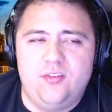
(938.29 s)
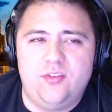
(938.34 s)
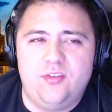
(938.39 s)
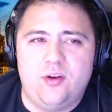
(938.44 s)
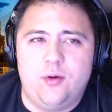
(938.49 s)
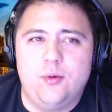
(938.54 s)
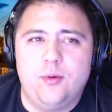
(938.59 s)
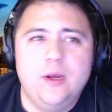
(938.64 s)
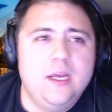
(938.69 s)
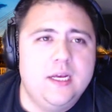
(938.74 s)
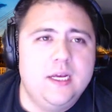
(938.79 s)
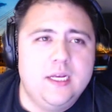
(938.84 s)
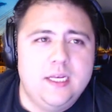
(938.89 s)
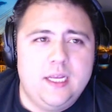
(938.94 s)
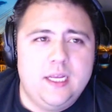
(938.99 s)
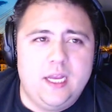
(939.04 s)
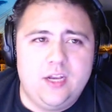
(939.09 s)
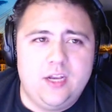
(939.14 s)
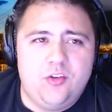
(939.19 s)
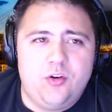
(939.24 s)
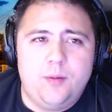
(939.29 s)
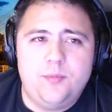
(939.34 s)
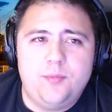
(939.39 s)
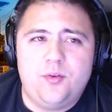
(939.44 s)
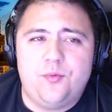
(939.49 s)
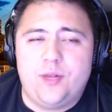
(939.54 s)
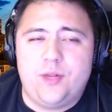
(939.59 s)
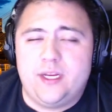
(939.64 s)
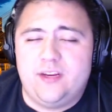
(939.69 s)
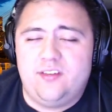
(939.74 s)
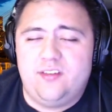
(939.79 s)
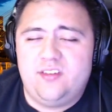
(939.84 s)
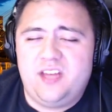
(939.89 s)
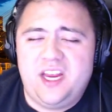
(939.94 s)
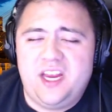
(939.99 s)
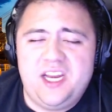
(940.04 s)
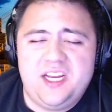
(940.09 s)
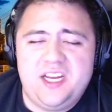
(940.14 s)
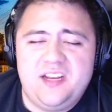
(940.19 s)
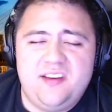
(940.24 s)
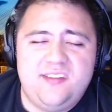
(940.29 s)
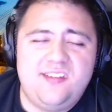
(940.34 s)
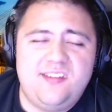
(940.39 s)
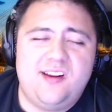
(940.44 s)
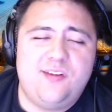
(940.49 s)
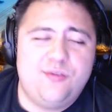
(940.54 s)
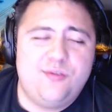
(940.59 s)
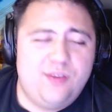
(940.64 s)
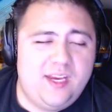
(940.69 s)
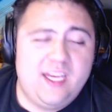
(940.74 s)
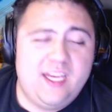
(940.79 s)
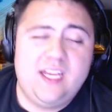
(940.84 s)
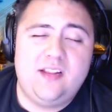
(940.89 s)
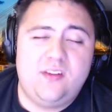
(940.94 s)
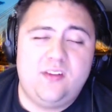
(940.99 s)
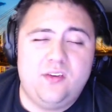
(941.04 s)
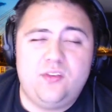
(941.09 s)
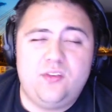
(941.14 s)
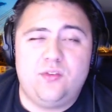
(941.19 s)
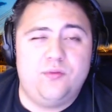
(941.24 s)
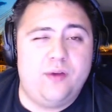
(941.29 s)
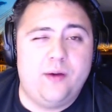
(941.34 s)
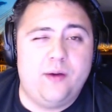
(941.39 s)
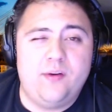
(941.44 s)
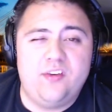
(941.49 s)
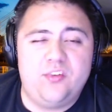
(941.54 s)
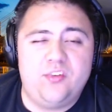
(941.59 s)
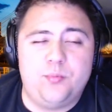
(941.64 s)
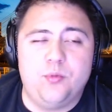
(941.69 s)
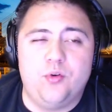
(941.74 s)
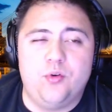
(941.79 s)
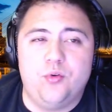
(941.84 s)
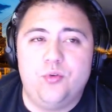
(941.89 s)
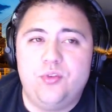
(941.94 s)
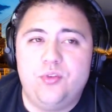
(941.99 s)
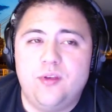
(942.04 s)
So in terms of like his skating and stuff, he looks very smooth.